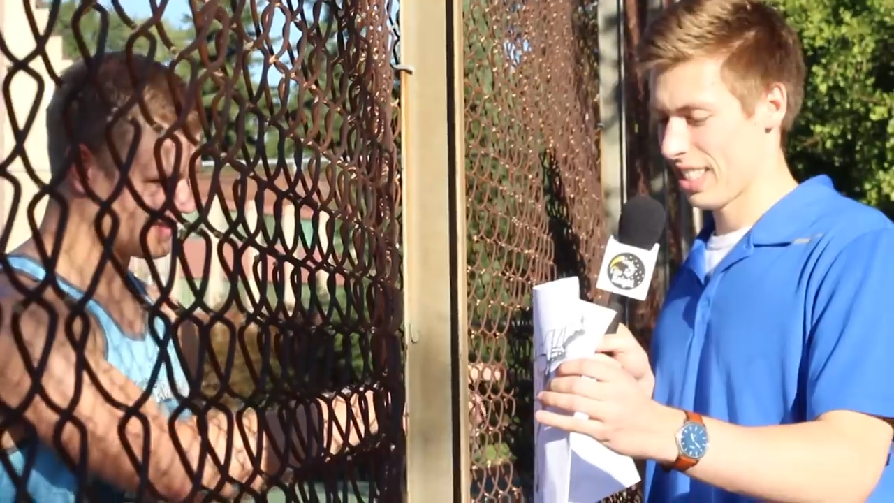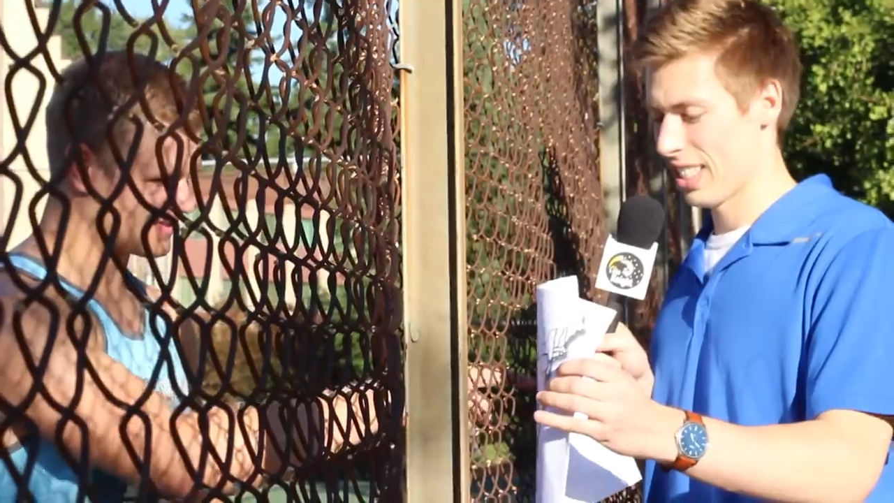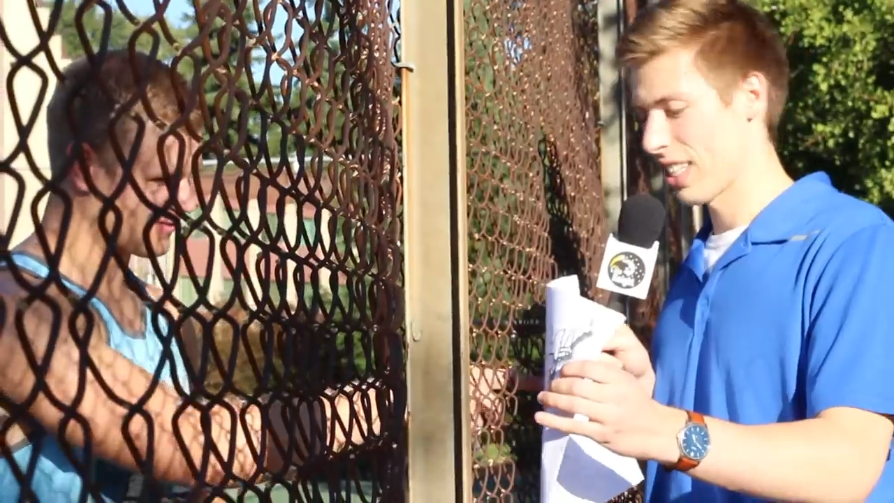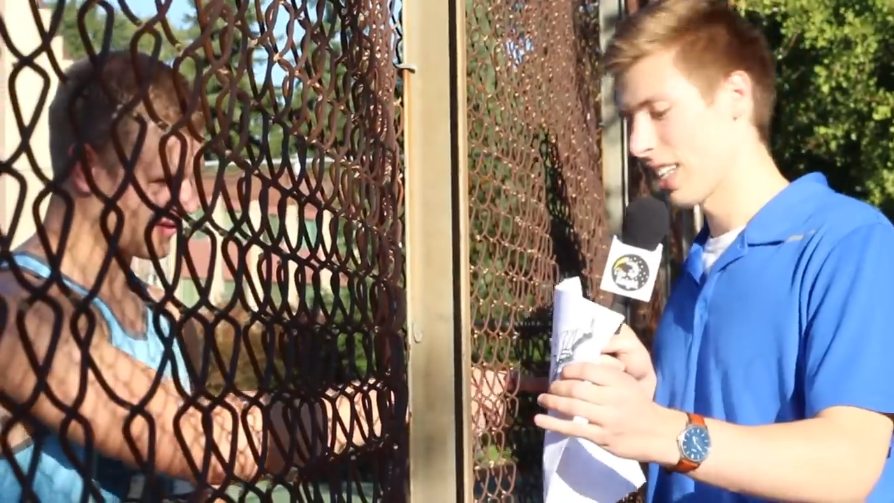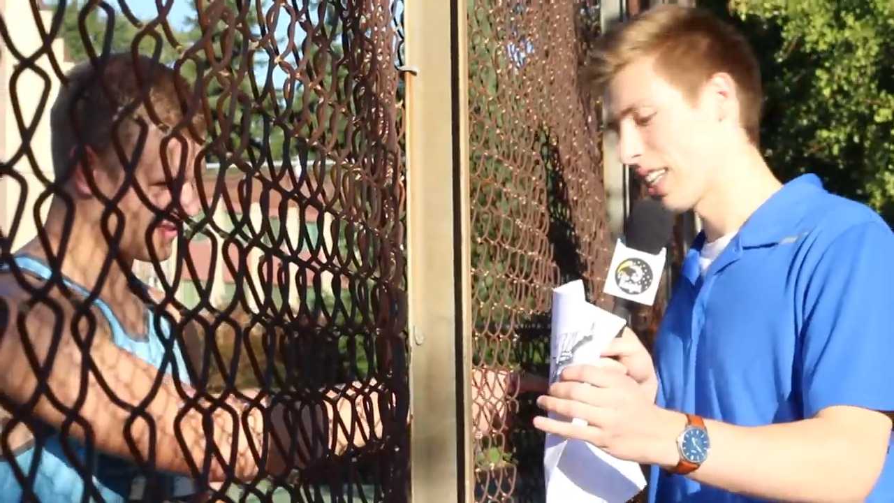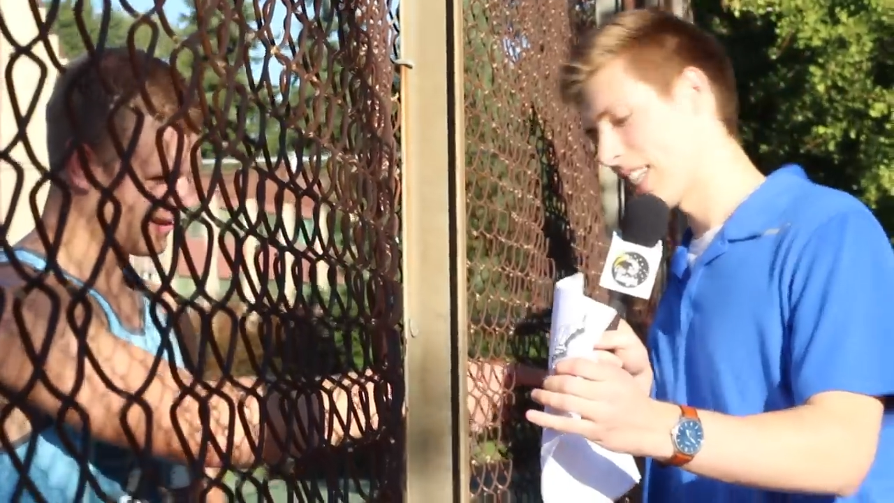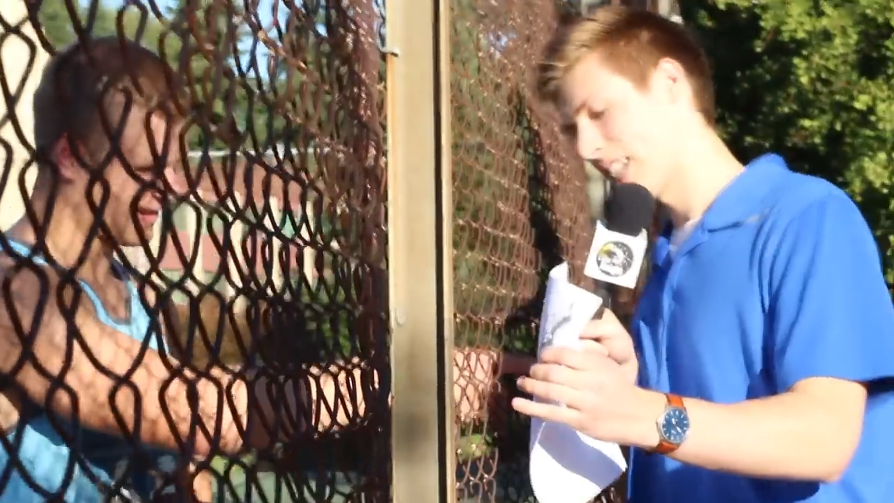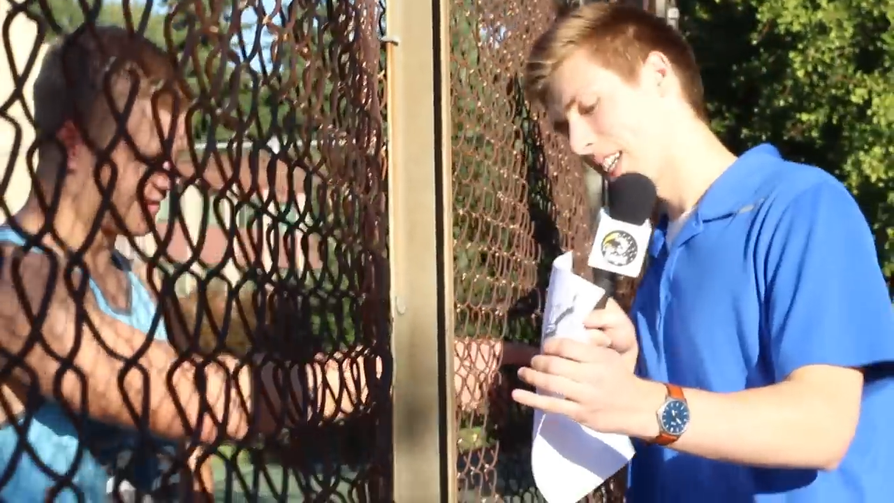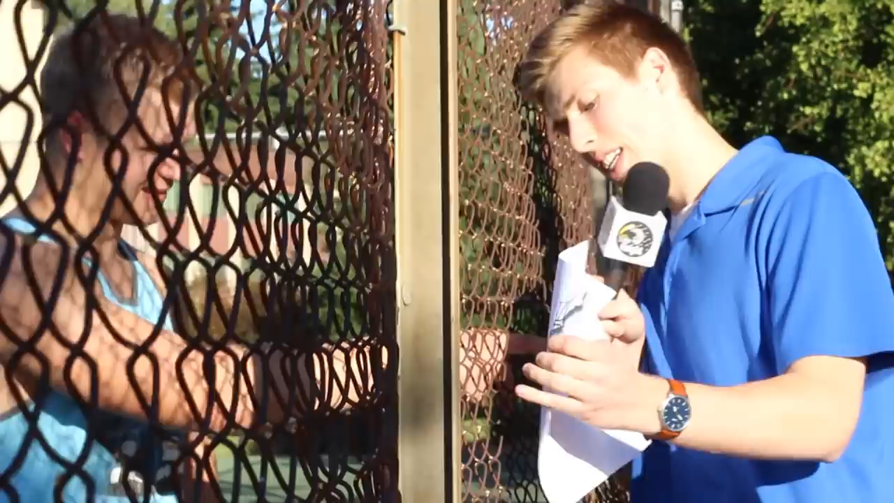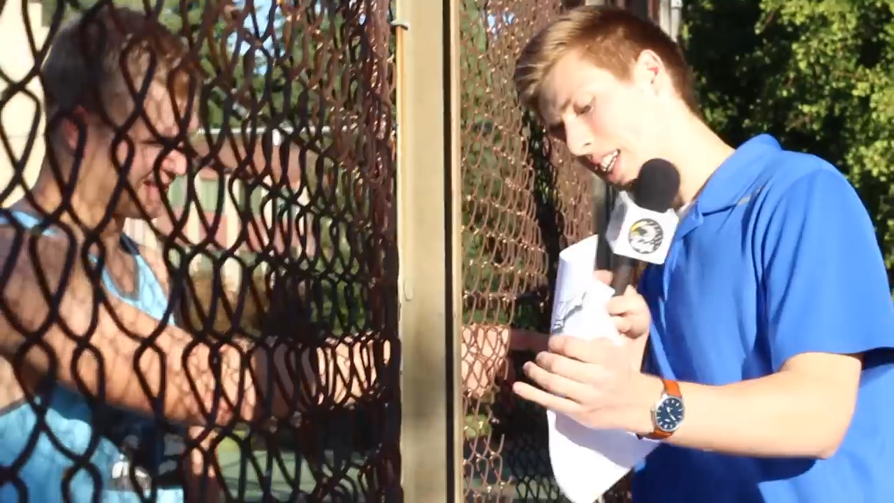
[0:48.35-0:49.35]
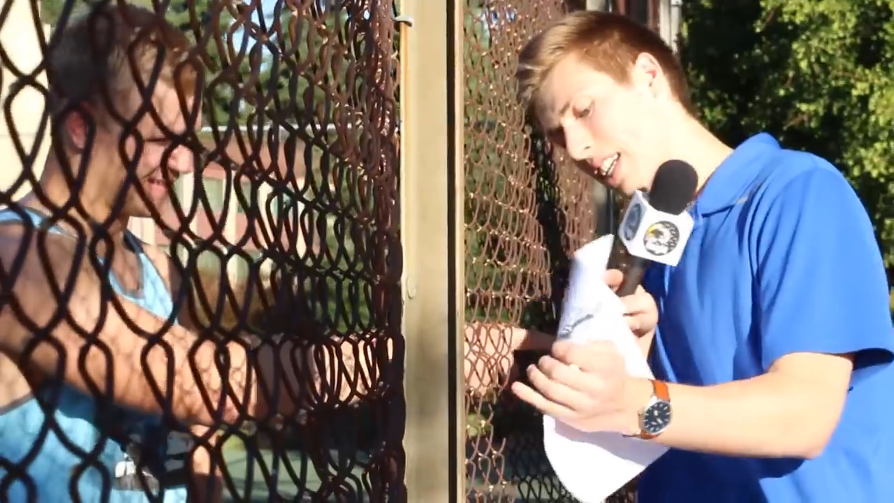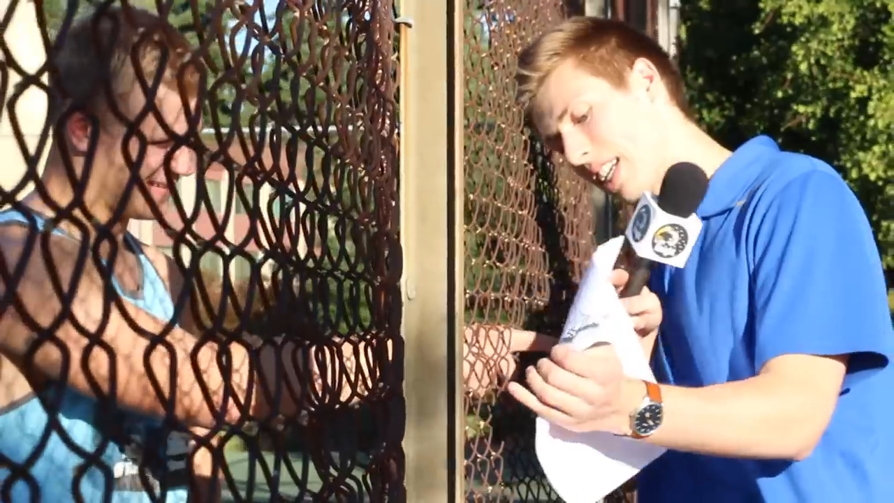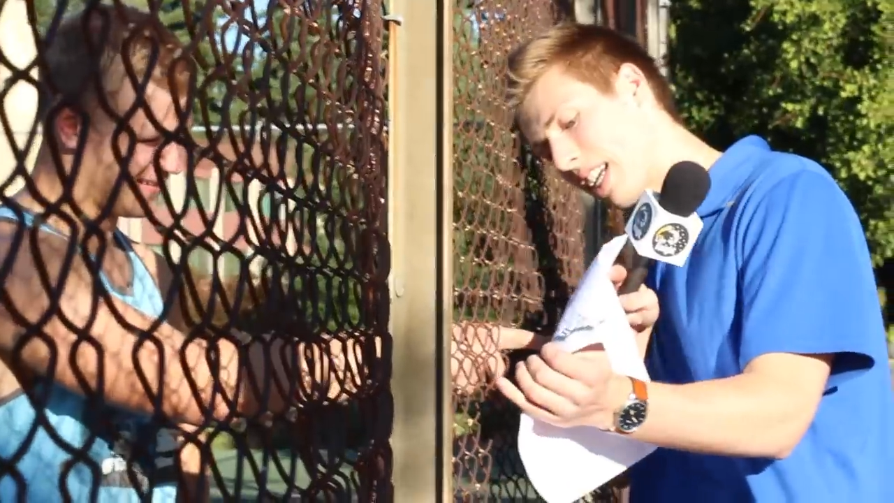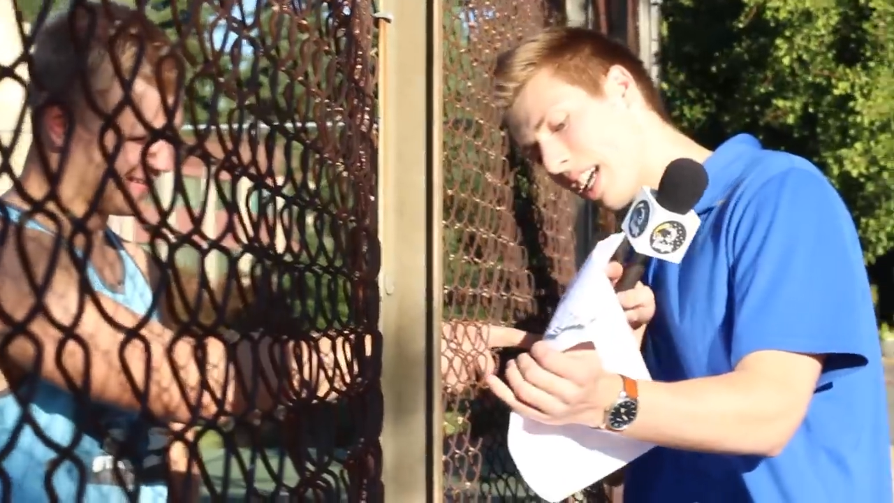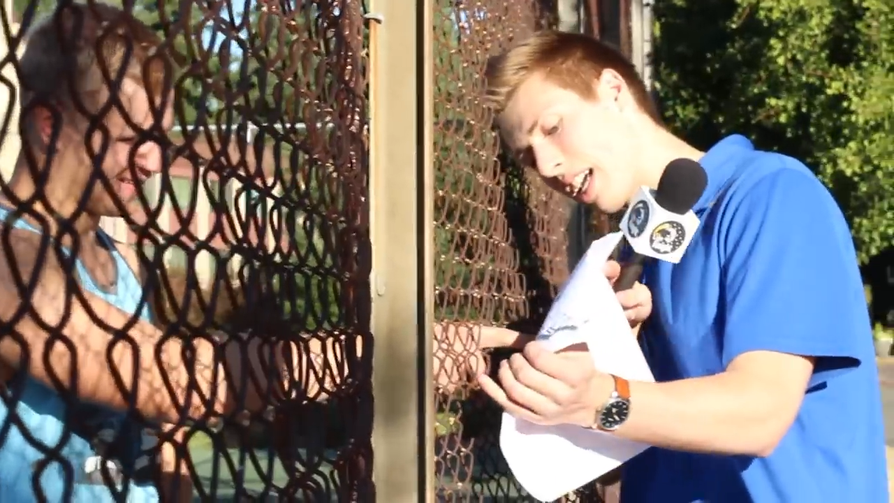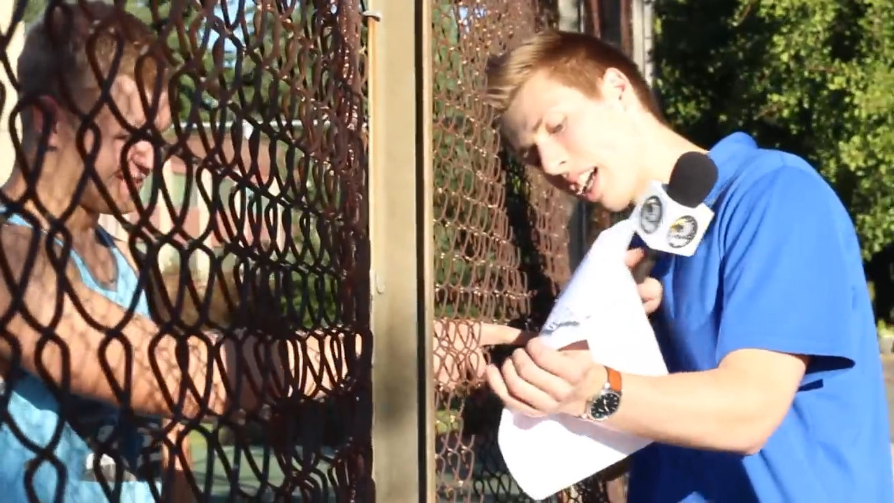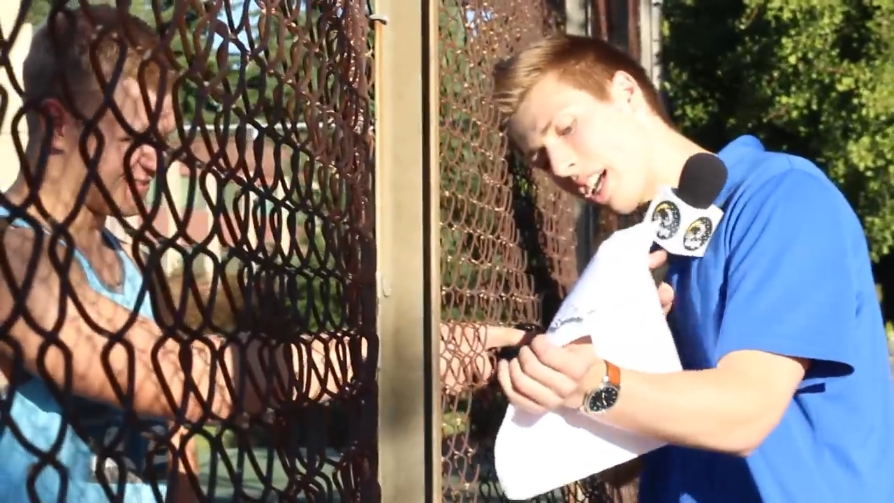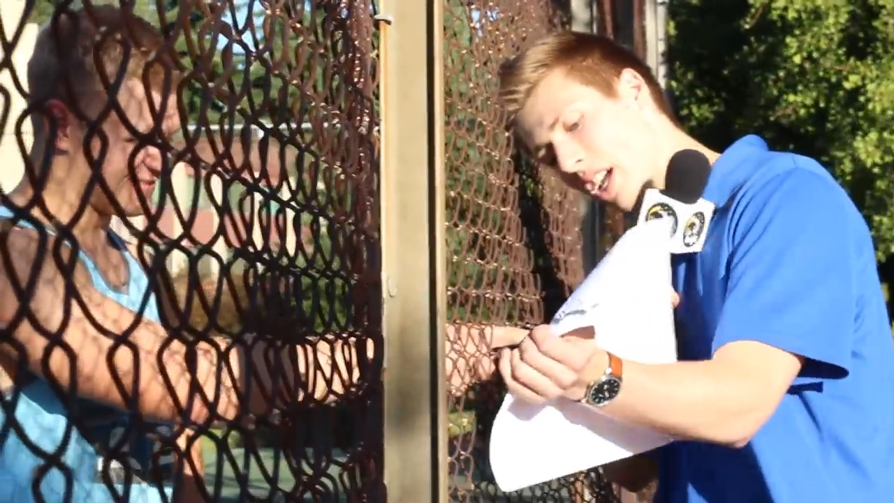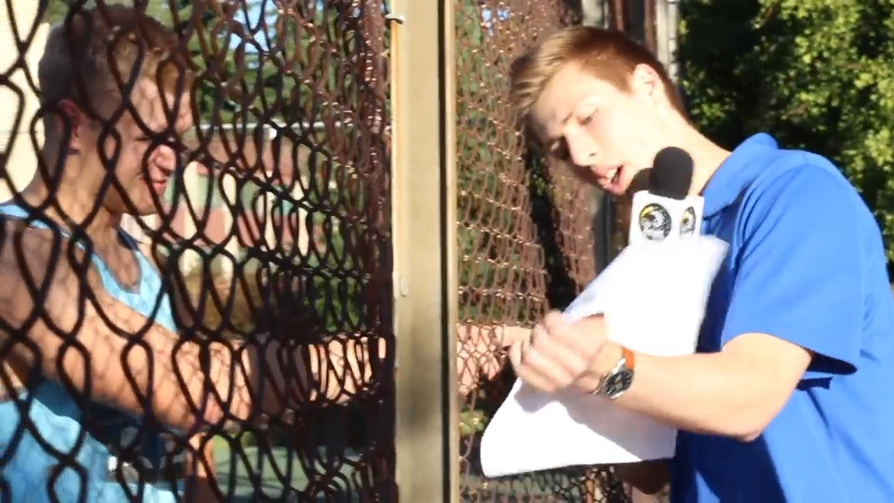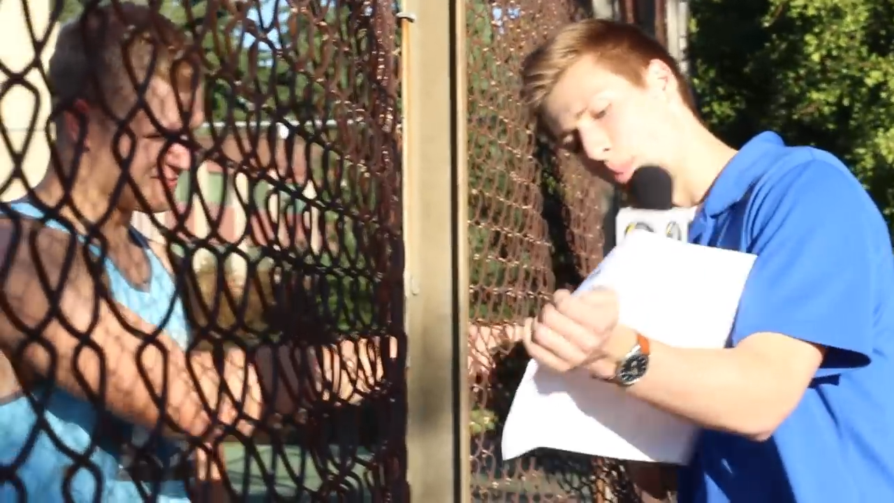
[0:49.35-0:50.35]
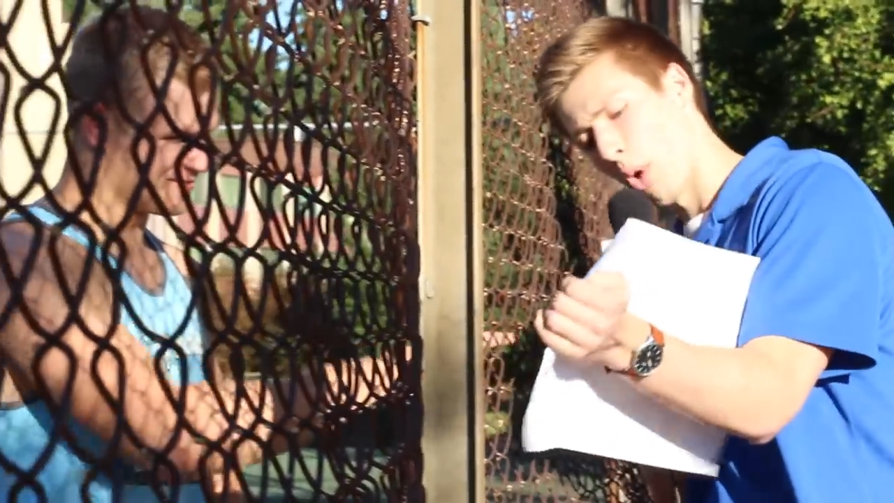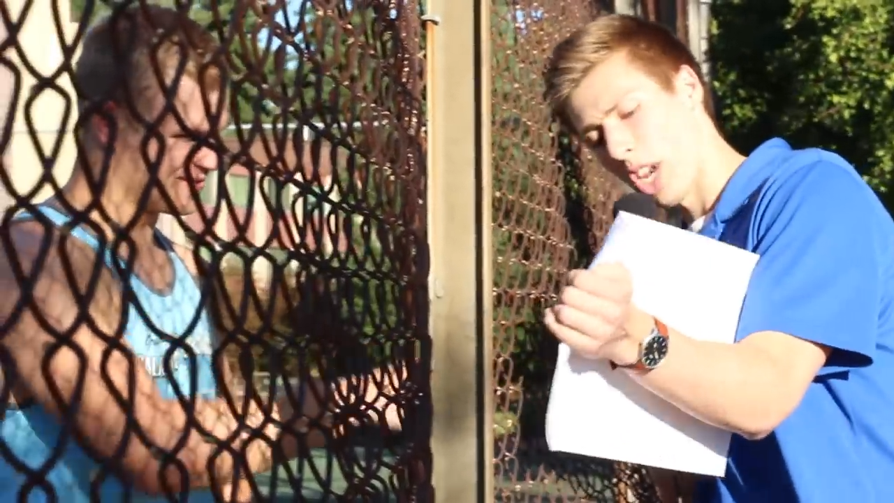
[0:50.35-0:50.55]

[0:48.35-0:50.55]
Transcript: it right there? Point